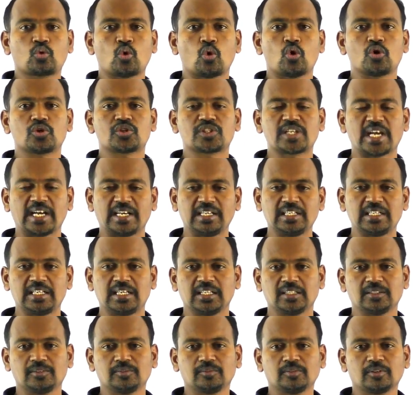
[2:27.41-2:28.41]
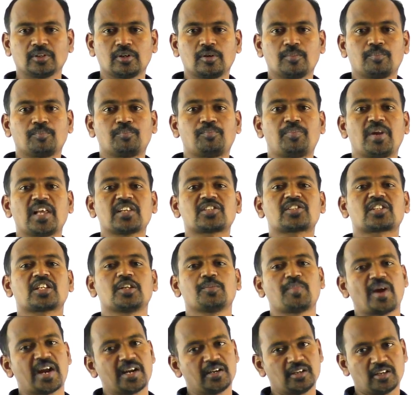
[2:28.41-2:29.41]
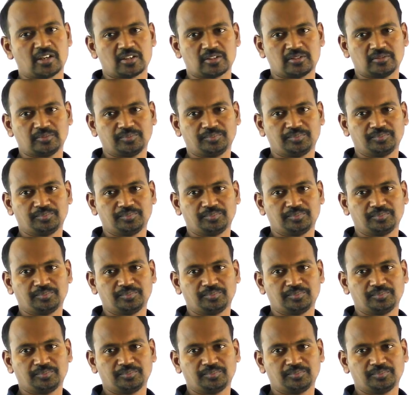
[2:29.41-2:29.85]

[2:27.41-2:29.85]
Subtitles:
quotient plus remainder.